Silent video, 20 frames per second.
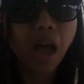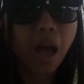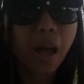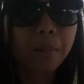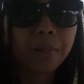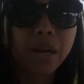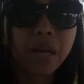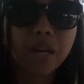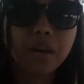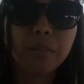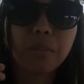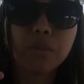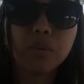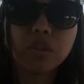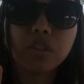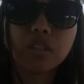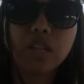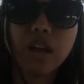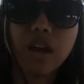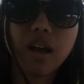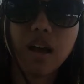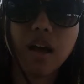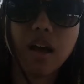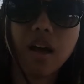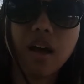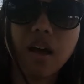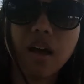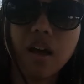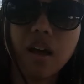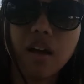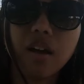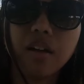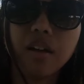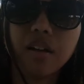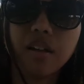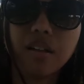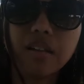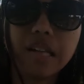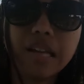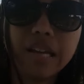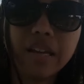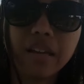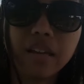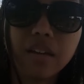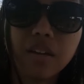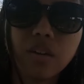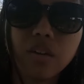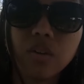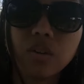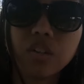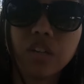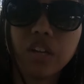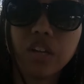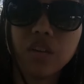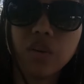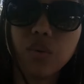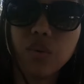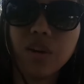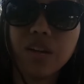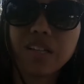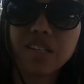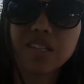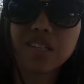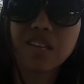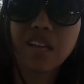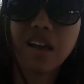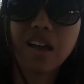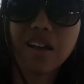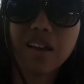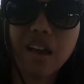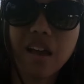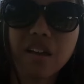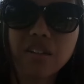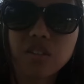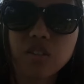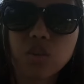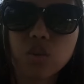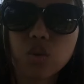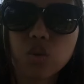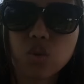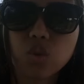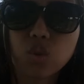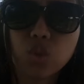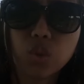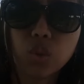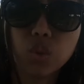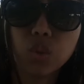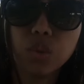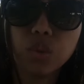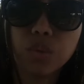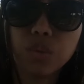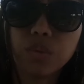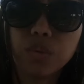I'm gonna put the link on the USCIS too